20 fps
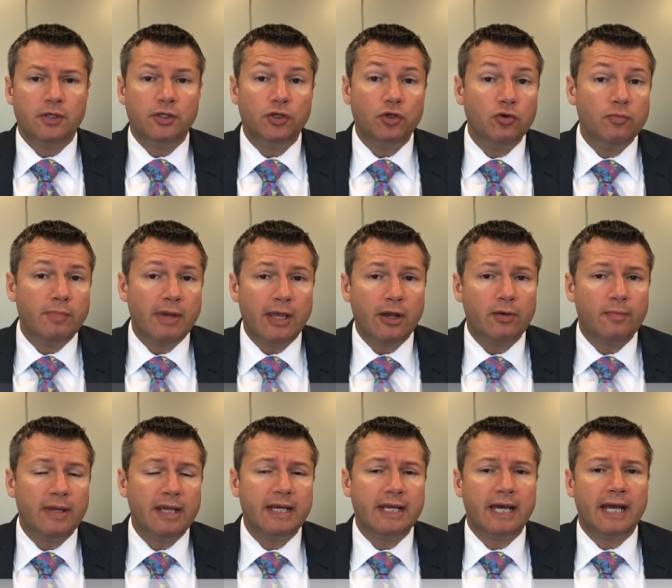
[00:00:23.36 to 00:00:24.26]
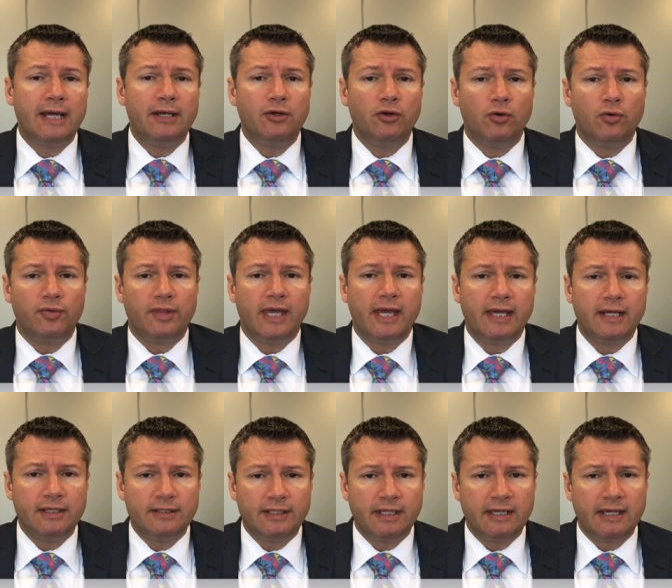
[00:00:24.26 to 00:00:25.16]
You may or may not know
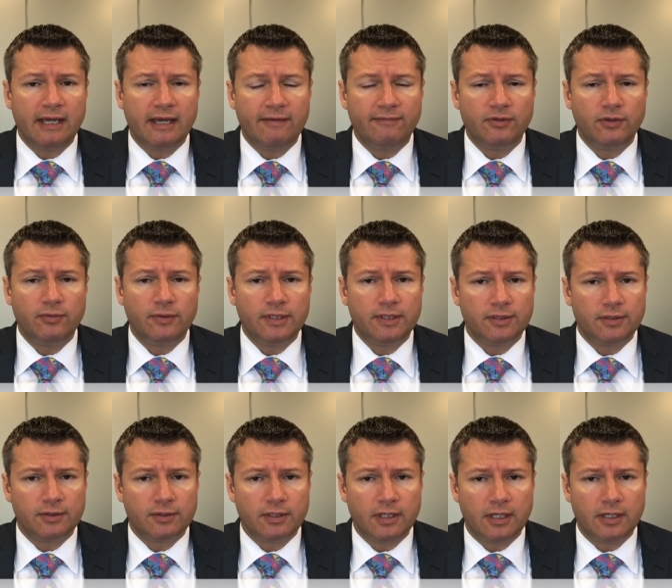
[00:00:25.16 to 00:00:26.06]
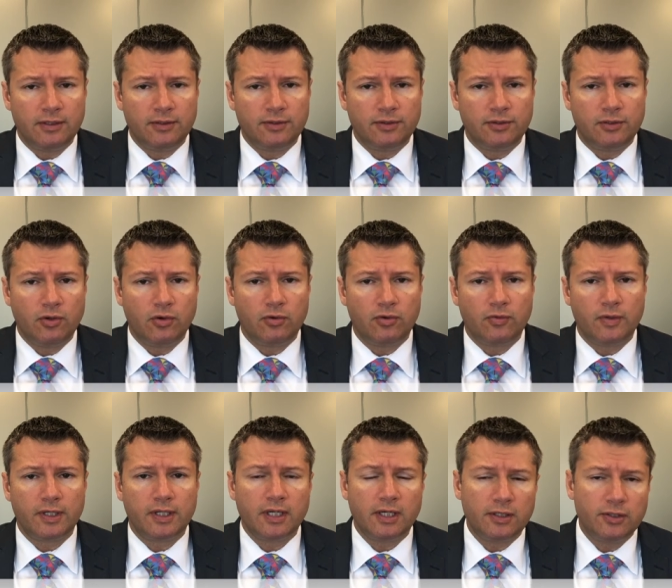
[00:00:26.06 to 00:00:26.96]
that, and they have you either gun, go to
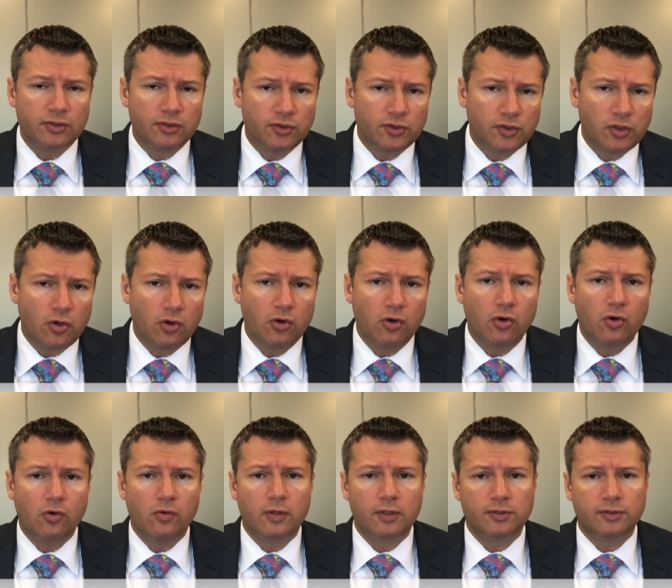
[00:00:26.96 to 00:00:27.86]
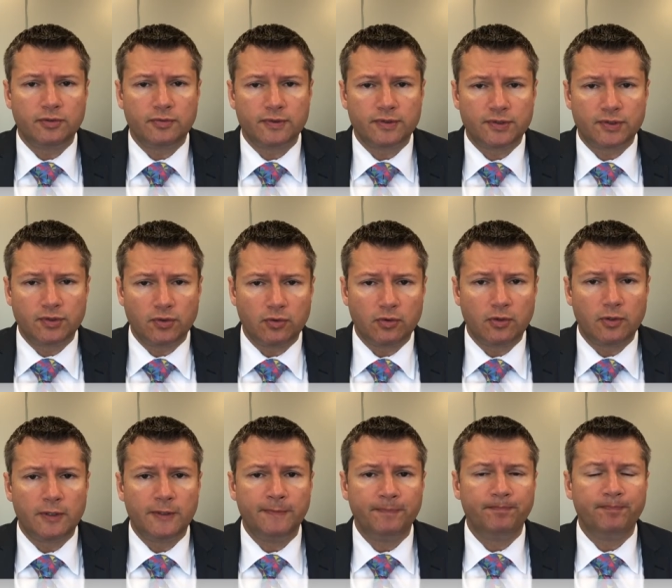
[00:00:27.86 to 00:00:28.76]
a gun show or to a
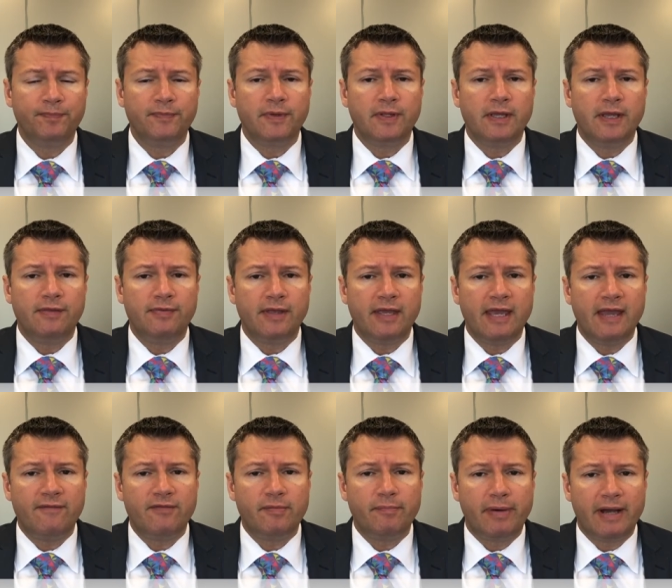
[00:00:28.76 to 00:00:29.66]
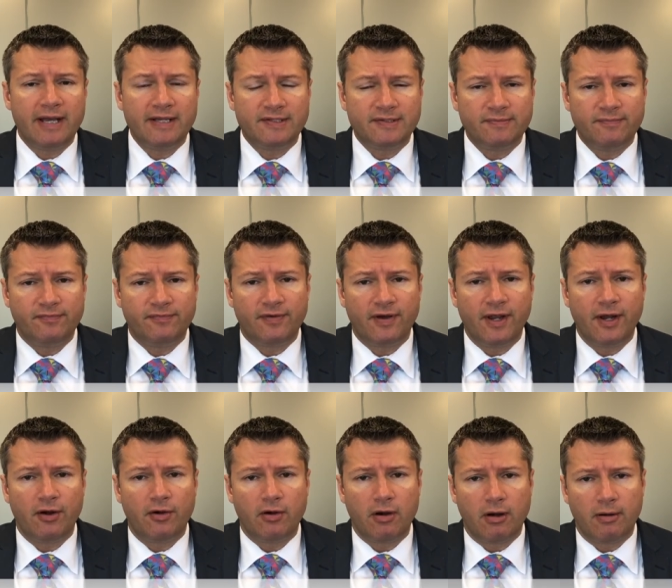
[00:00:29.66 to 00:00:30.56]
store and they have you buy some
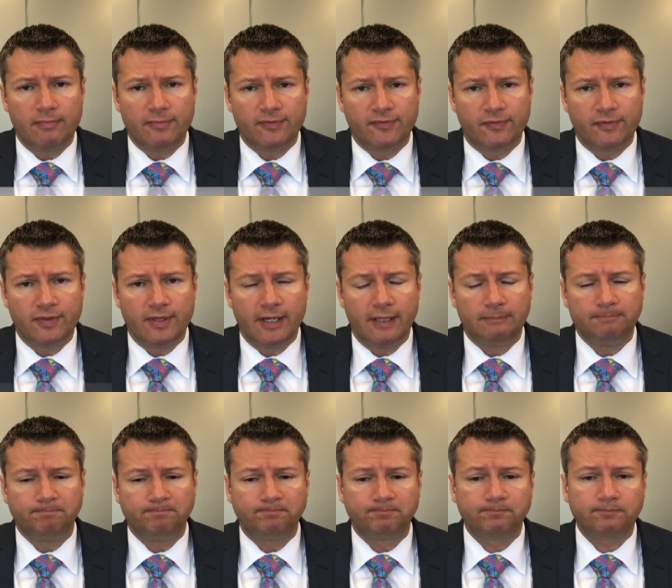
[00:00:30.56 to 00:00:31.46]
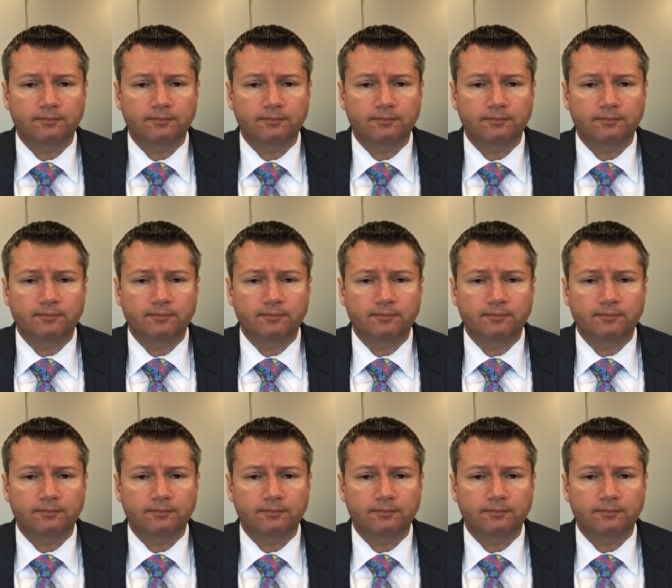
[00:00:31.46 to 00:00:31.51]
firearms for them.